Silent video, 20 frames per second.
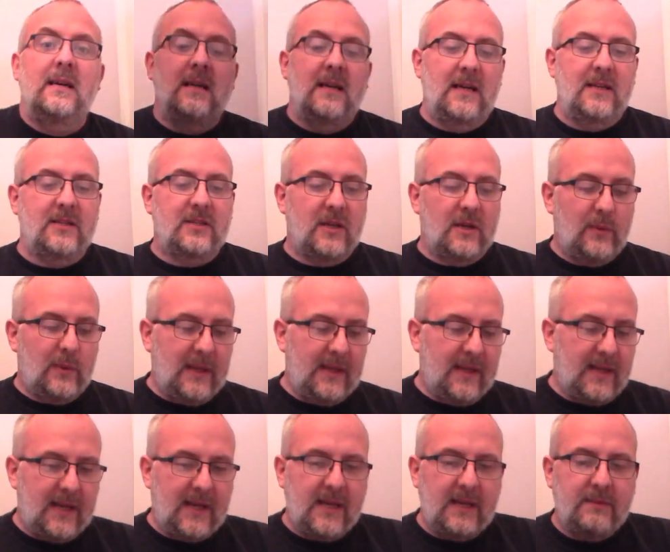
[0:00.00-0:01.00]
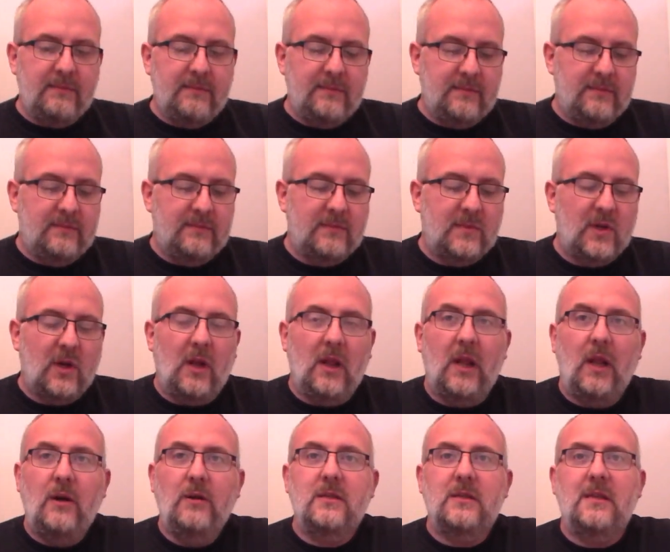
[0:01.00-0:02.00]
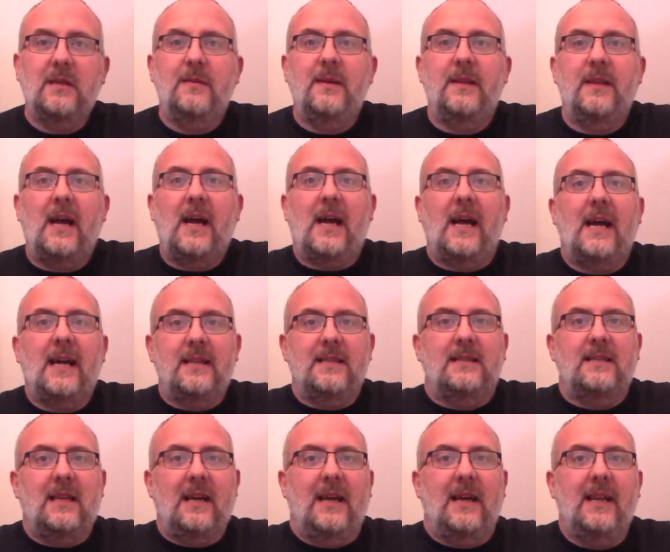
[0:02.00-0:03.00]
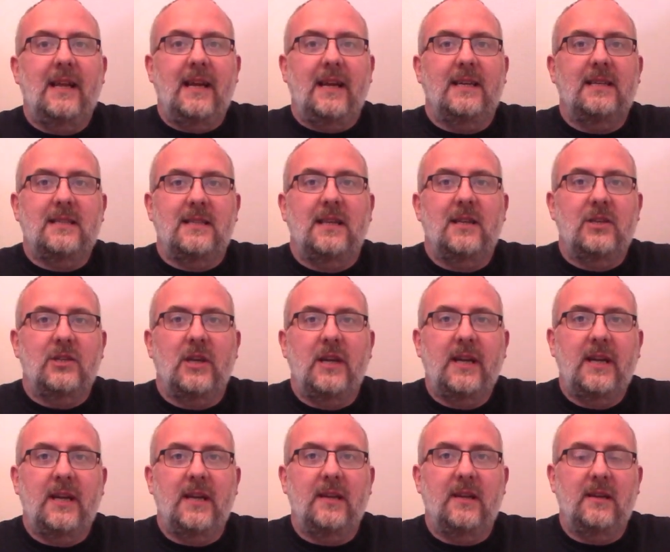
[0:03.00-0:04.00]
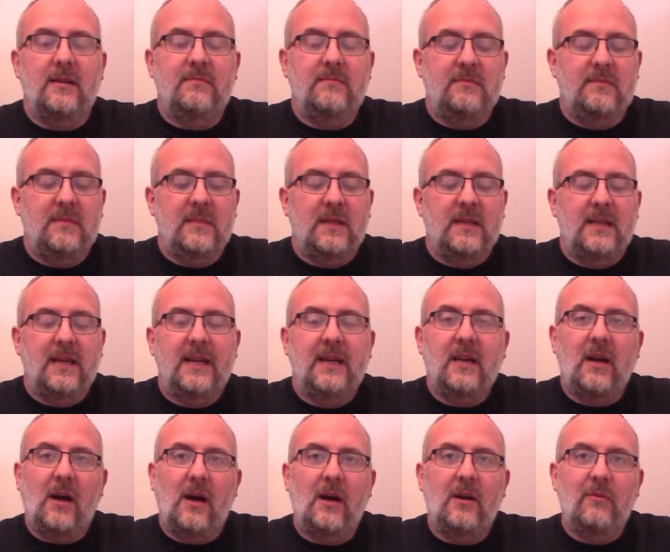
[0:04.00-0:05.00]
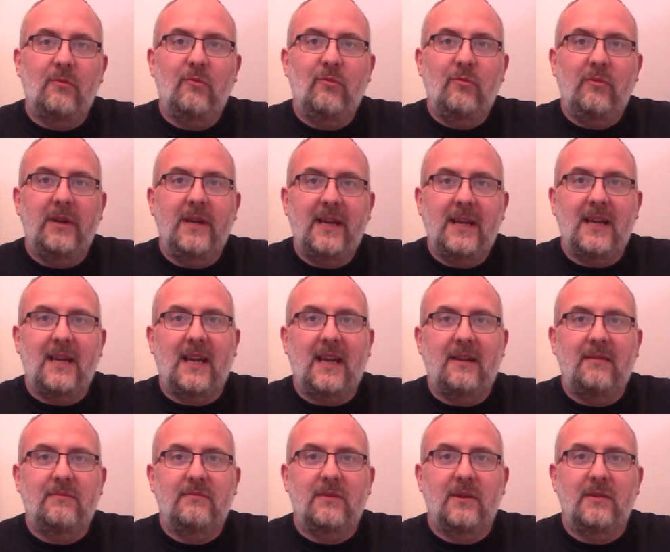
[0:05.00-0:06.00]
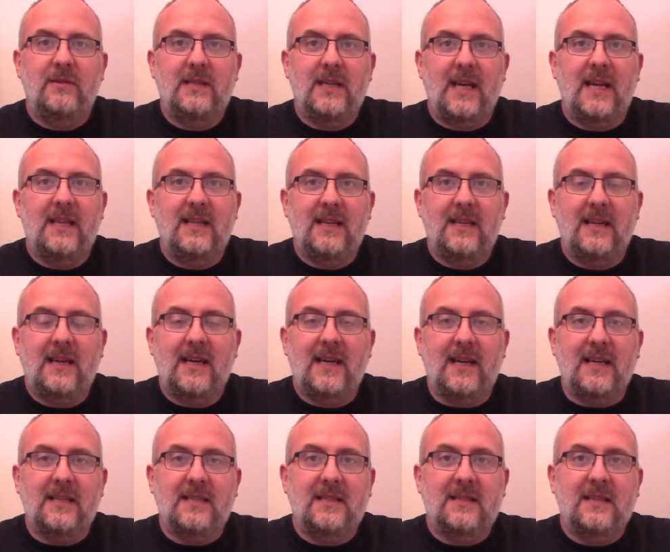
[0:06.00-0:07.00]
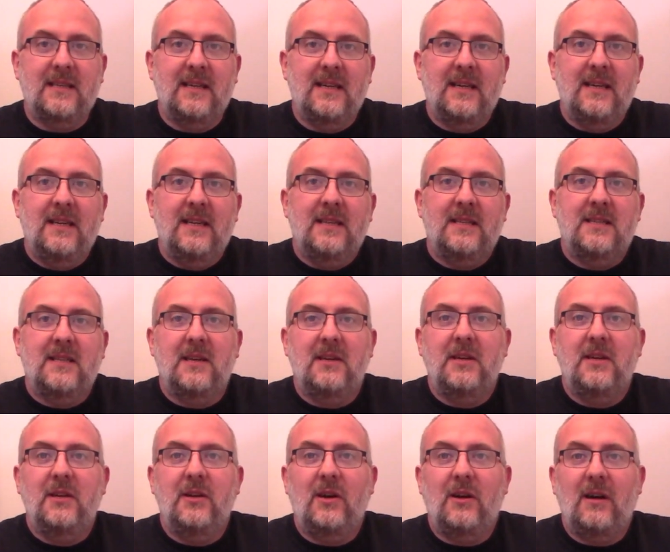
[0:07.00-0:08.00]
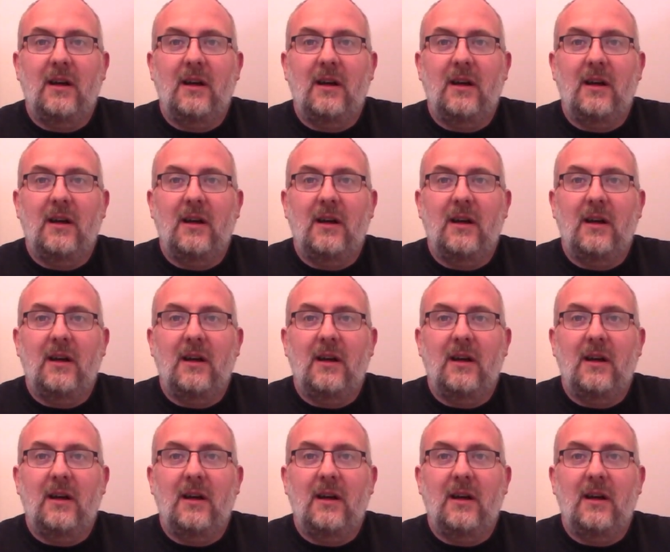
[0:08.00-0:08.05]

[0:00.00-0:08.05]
And so when they're got loads of them in their hands like this and they're shaking them, they can't really rotate the dice. So you're not